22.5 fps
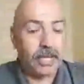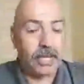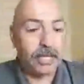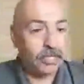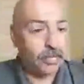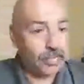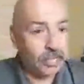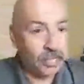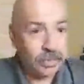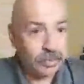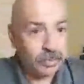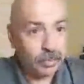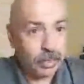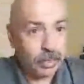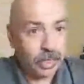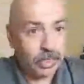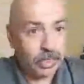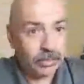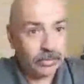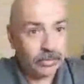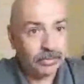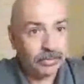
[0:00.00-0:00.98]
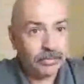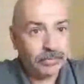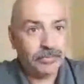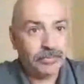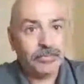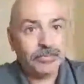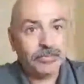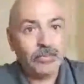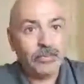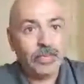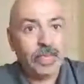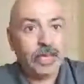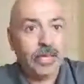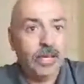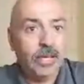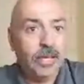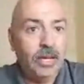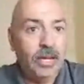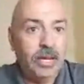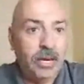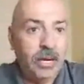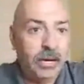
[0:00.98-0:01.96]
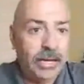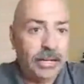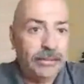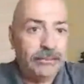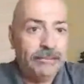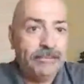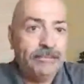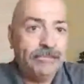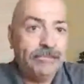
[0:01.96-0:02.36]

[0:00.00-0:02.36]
That's just me. All right.